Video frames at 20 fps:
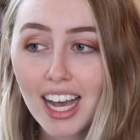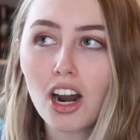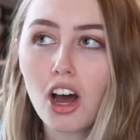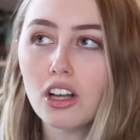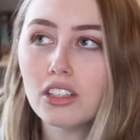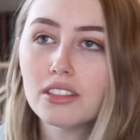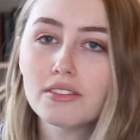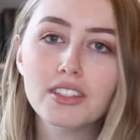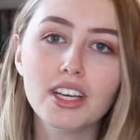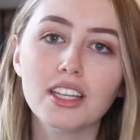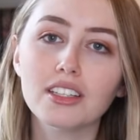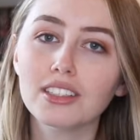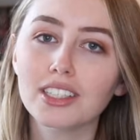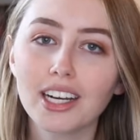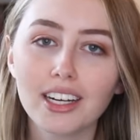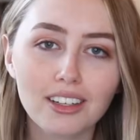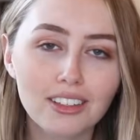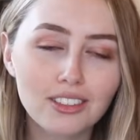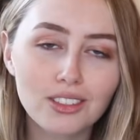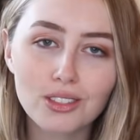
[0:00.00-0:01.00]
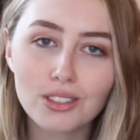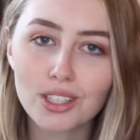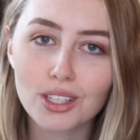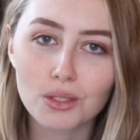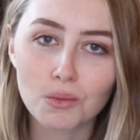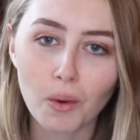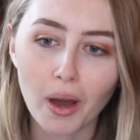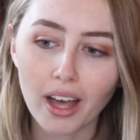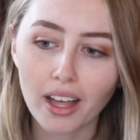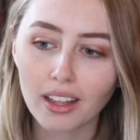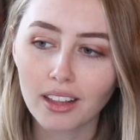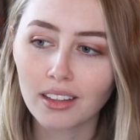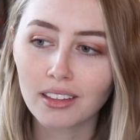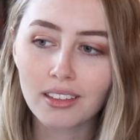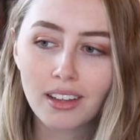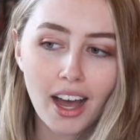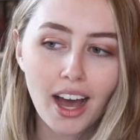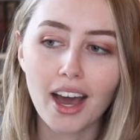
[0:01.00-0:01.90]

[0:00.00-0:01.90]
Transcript: all of the other characters as well,